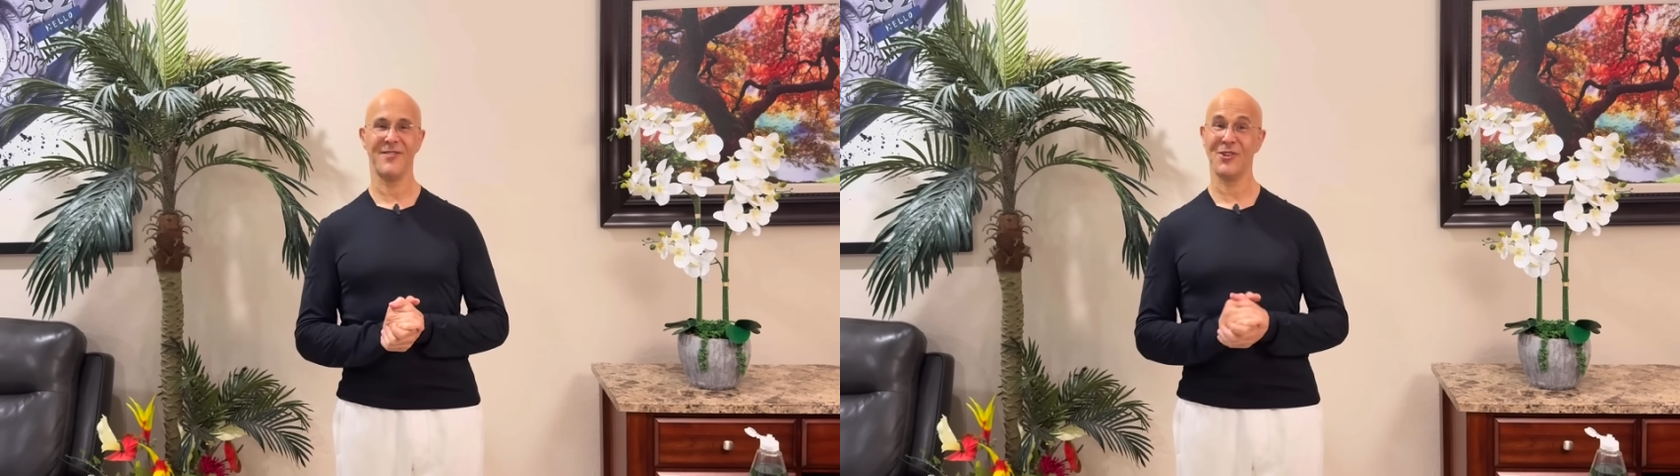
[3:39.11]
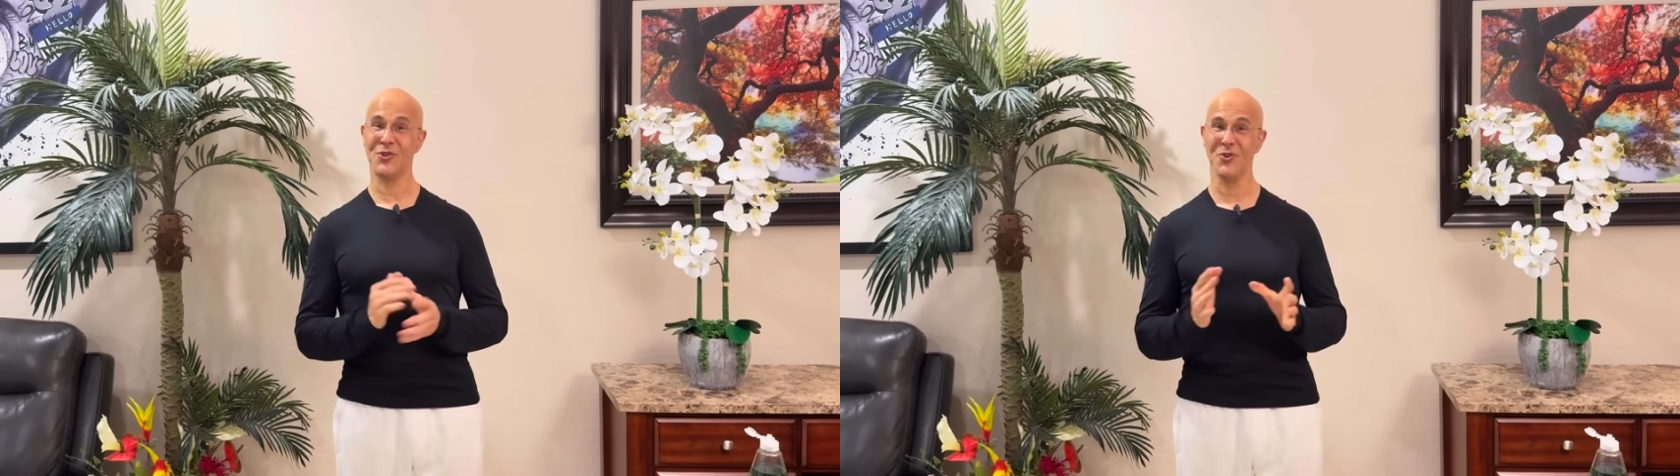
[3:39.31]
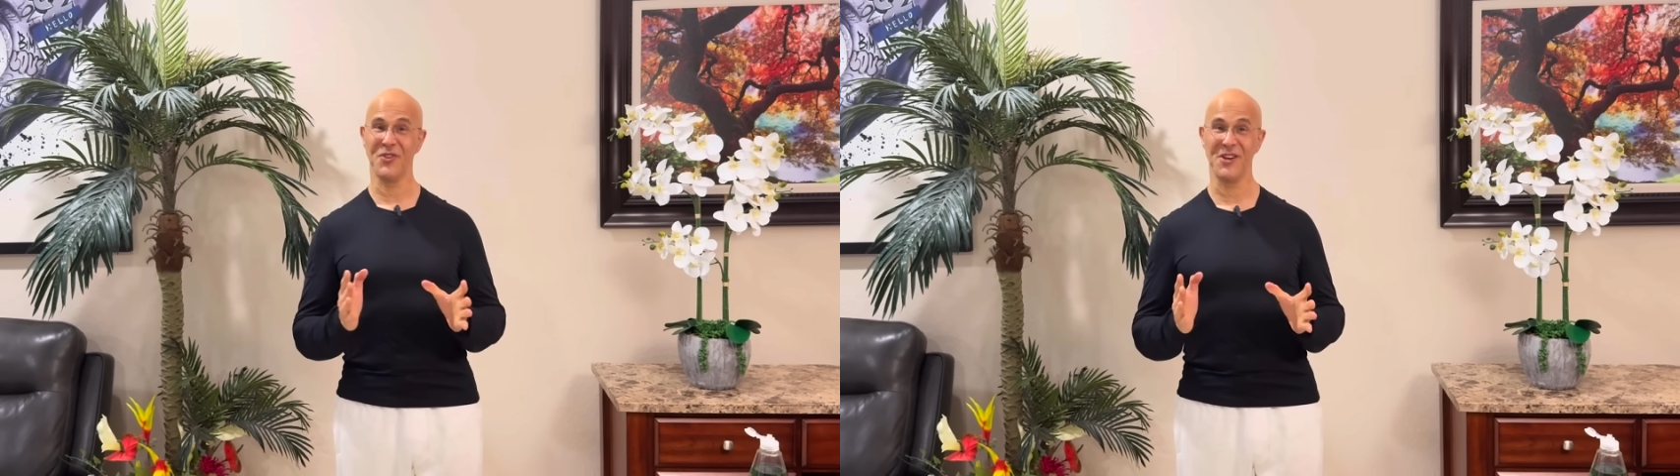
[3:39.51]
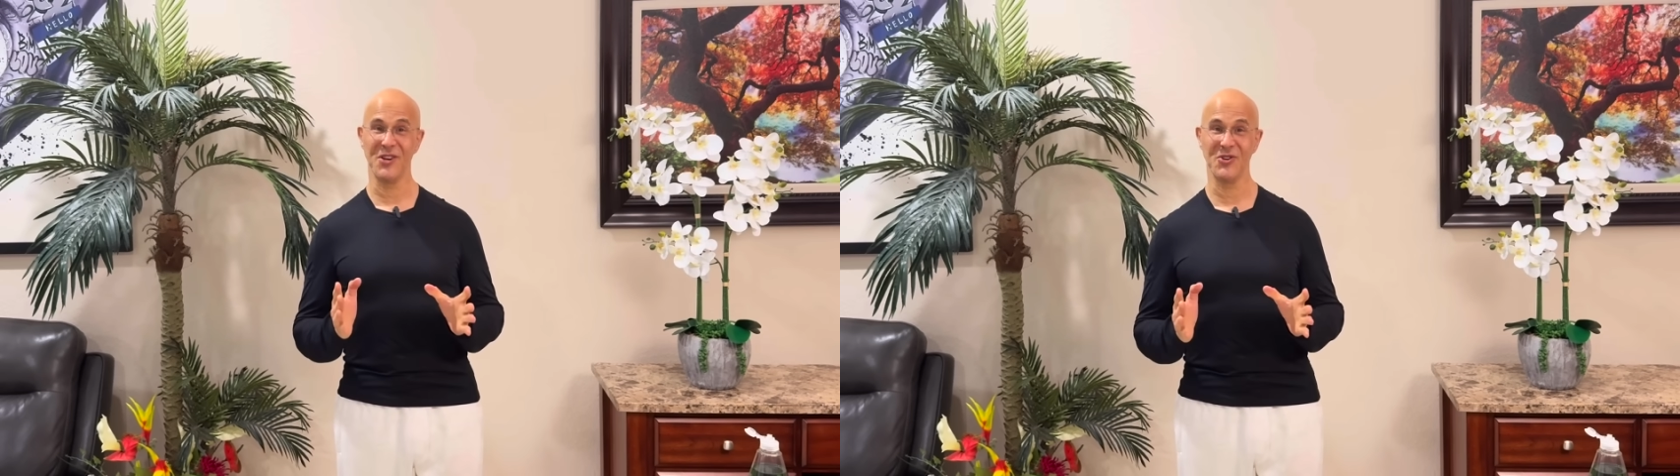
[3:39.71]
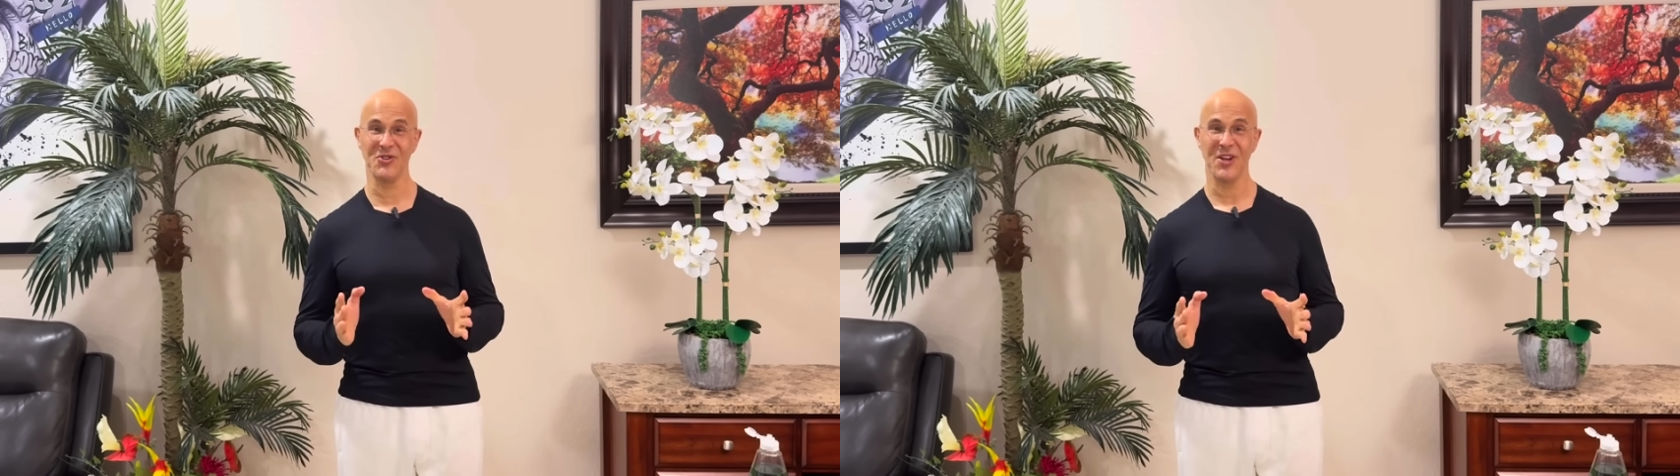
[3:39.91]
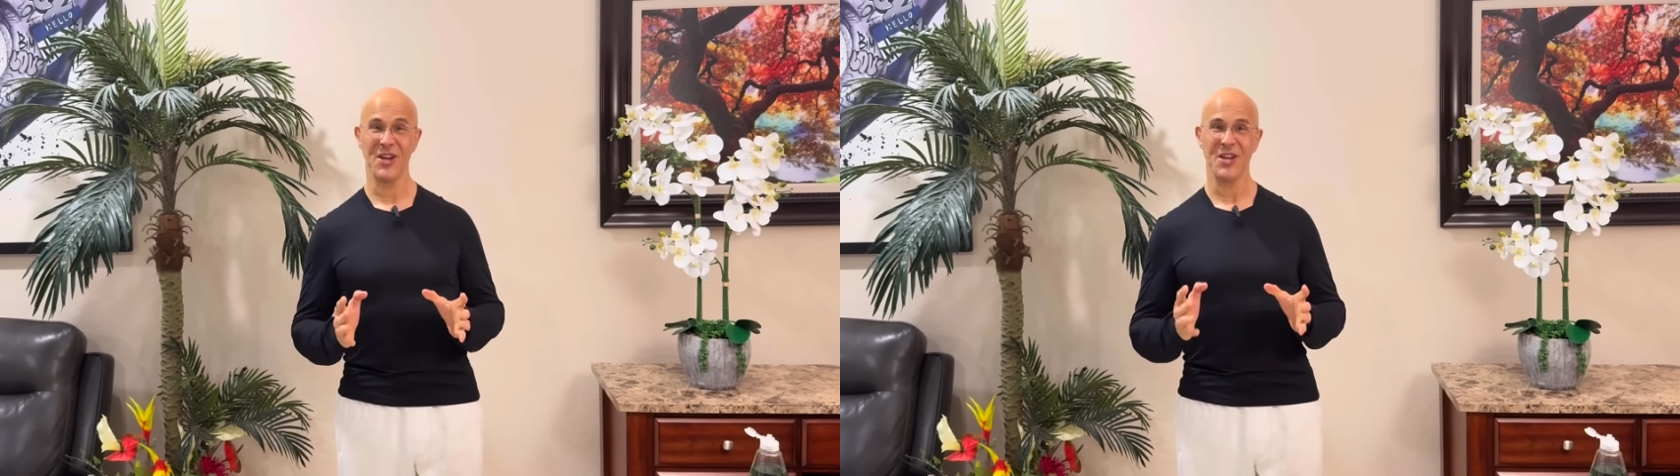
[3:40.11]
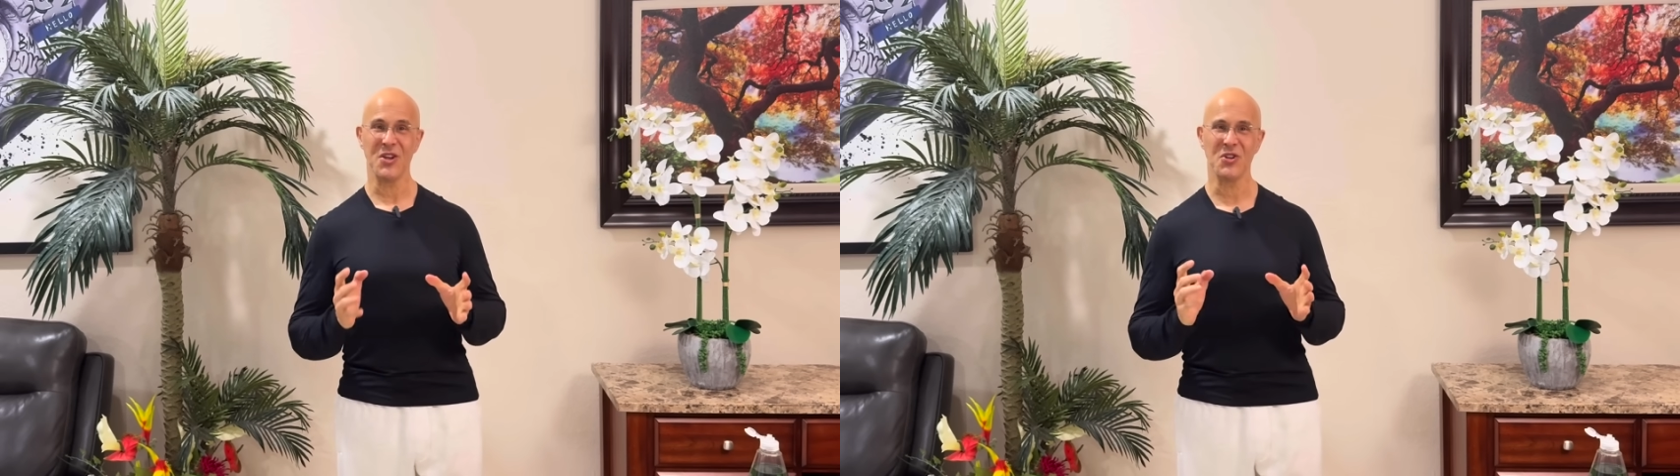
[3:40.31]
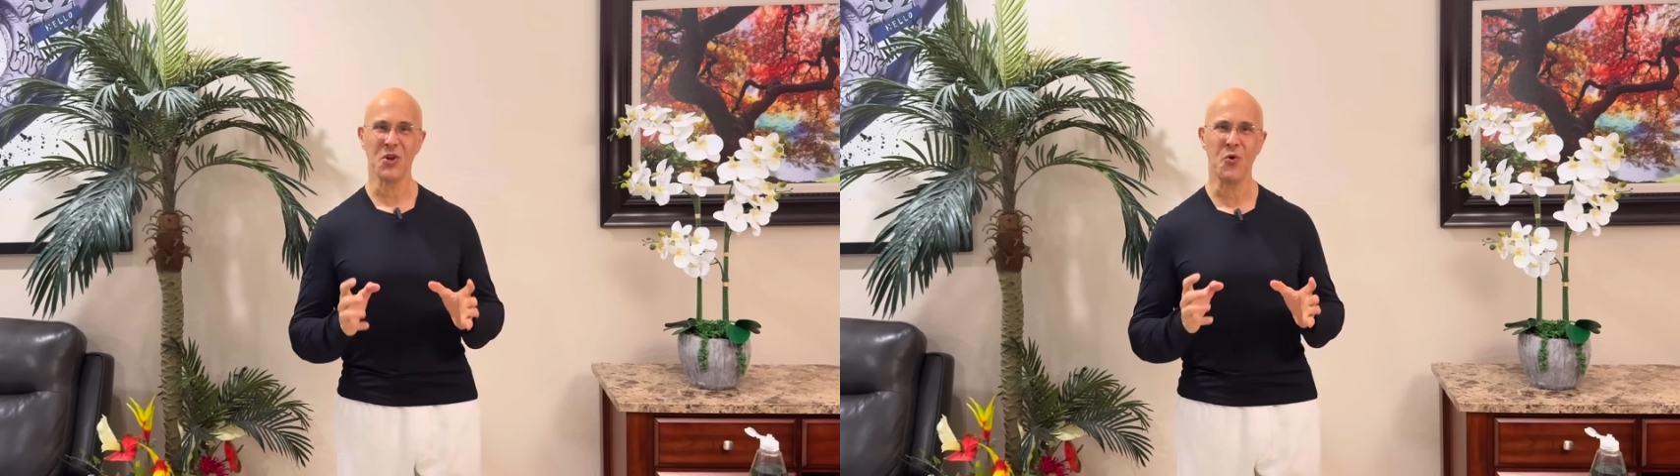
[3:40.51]
The truth is,
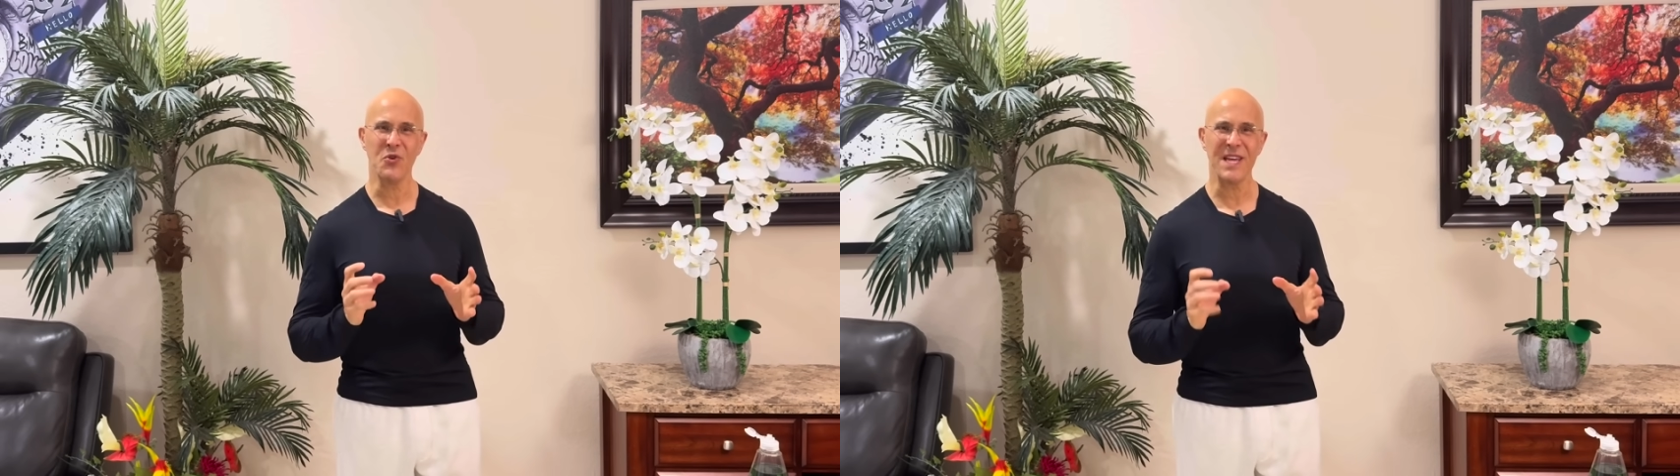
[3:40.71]
you don't